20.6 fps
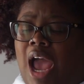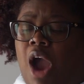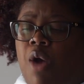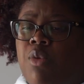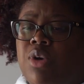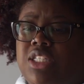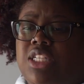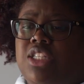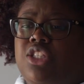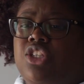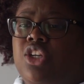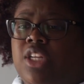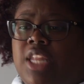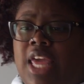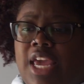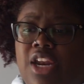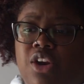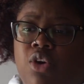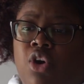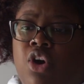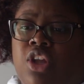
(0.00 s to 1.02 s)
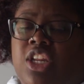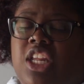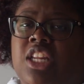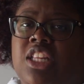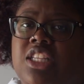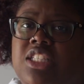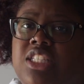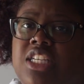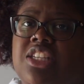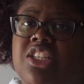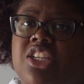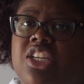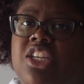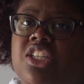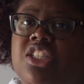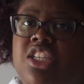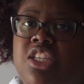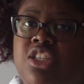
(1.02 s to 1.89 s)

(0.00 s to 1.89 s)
powers until later on in the season, in